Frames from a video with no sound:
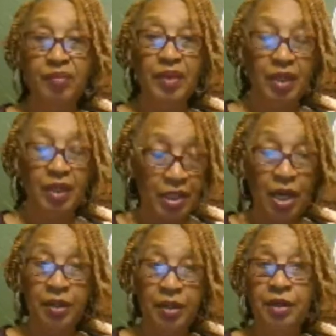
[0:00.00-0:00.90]
Y'all didn't
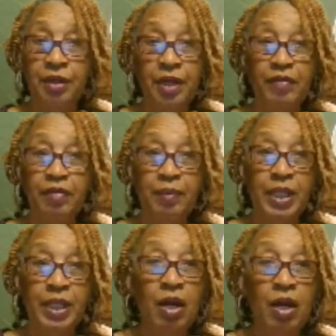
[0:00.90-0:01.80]
hear that from me, because I don't
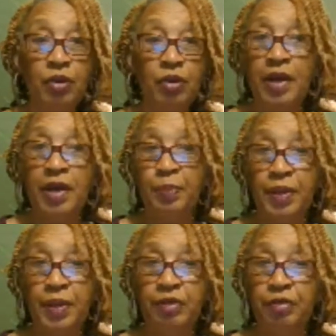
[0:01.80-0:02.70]
go around spreading
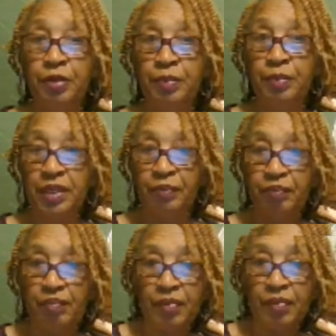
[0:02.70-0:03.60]
rumors.
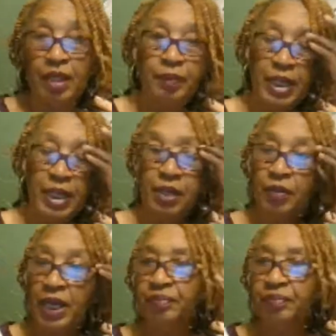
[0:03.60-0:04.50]
But anyway,
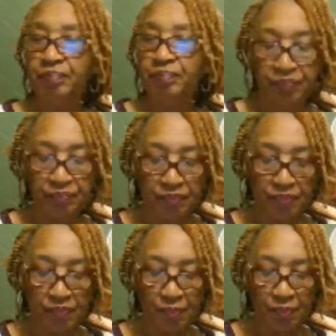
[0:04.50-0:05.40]

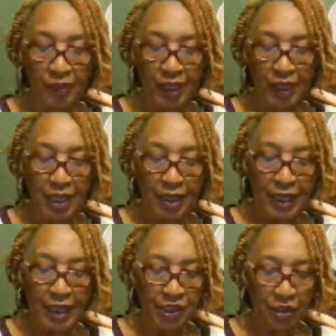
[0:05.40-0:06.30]
they took
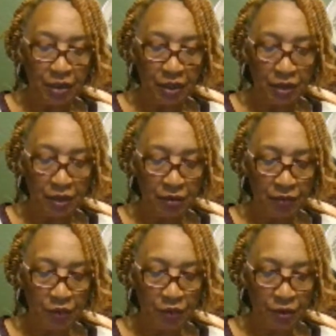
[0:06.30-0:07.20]
the little
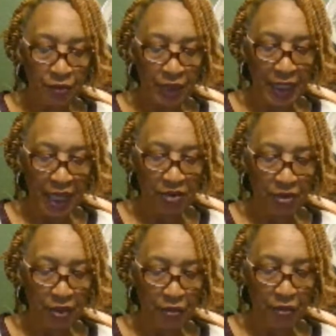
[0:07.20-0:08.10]
children down to the
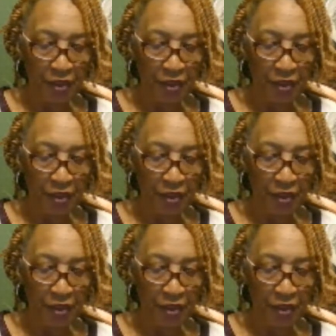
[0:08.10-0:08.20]
river,